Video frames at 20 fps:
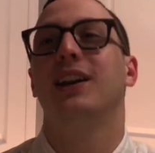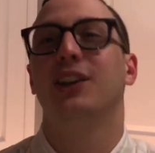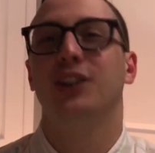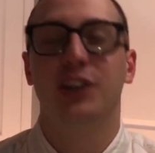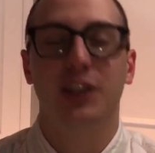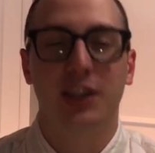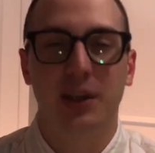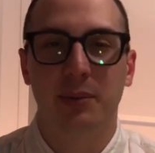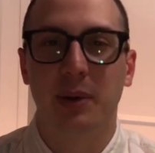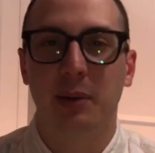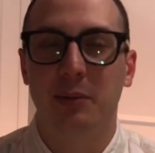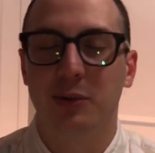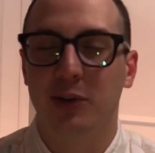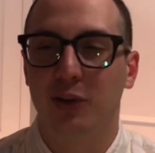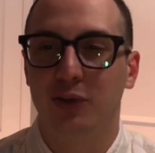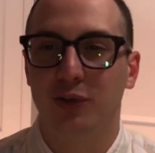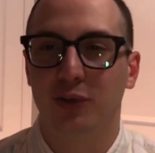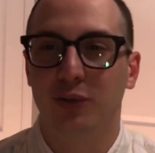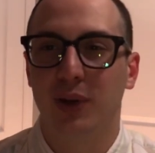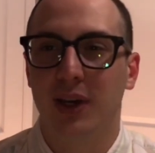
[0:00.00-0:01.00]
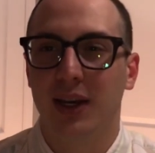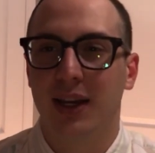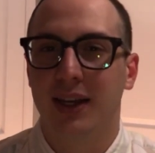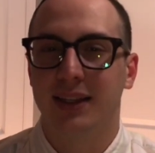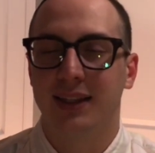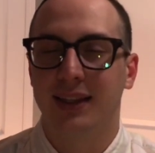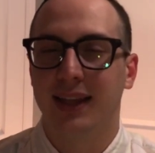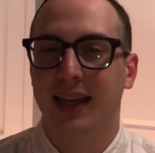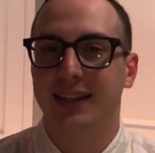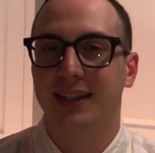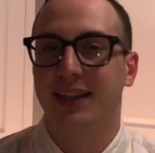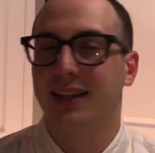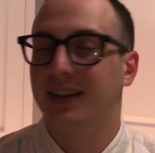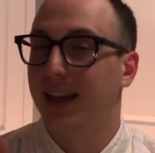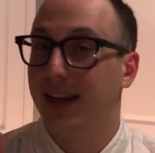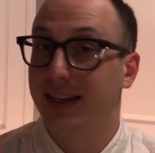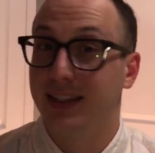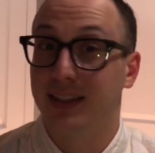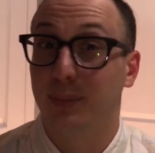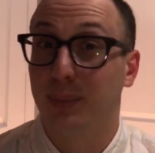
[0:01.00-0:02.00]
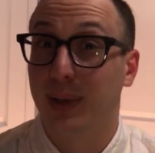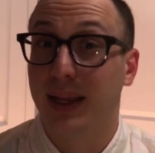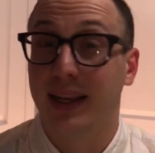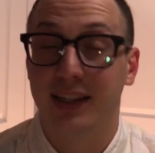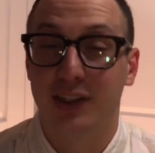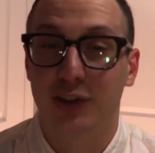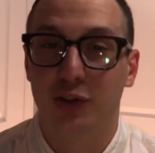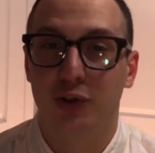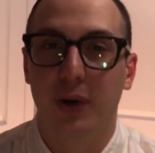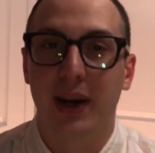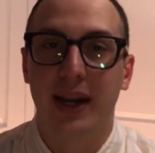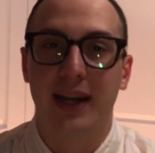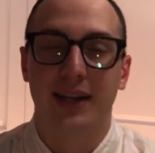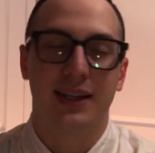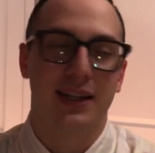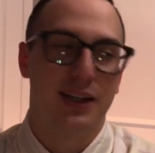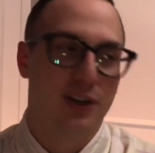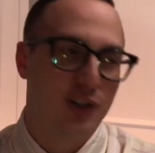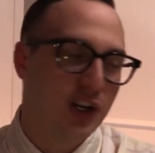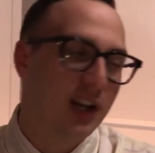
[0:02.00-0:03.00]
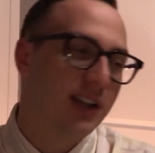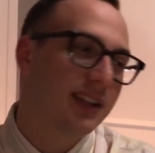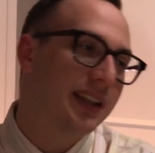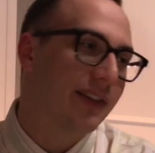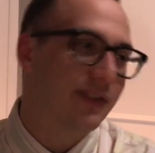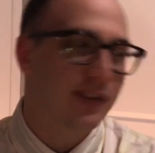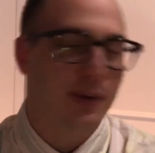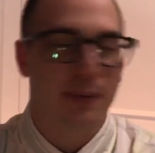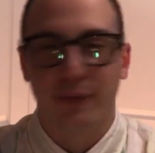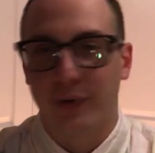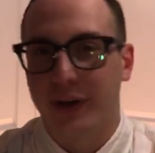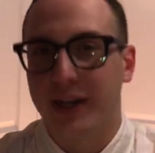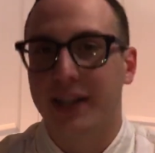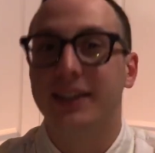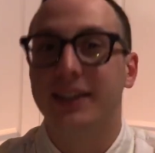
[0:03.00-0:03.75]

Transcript: She sometimes also likes to, likes to play it straight. She does have some funny